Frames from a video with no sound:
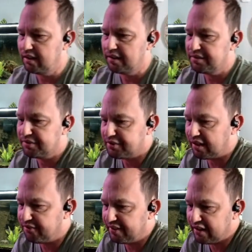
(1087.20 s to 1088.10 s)
Just
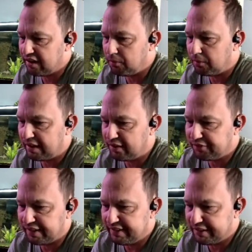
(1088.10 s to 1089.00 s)
trying to figure out what
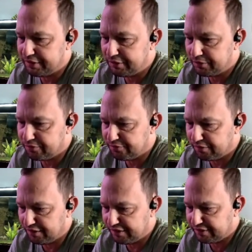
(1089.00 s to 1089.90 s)
else I need to do
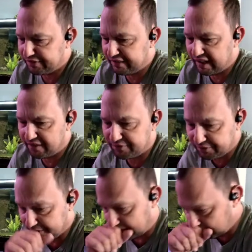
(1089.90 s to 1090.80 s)
for this live
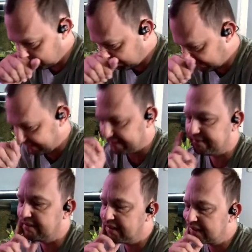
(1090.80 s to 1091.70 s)
stream thing,
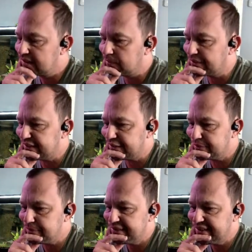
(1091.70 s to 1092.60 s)
which I
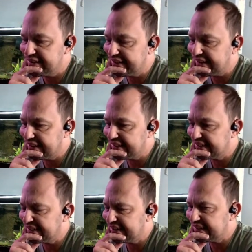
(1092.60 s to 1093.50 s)
do need
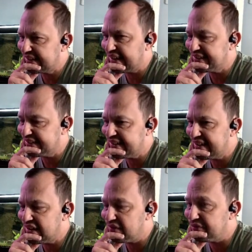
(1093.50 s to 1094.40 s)
I did
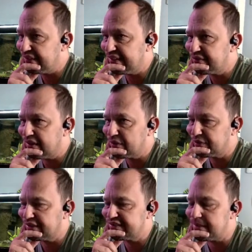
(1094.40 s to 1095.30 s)
have, if I was
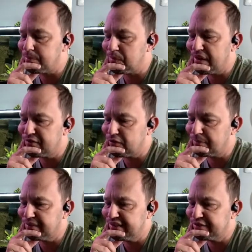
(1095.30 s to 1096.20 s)
going to step away
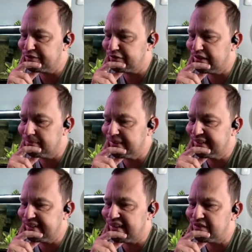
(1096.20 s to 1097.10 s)
from the stream, I
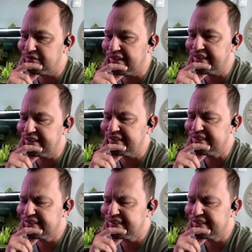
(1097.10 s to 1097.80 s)
did have a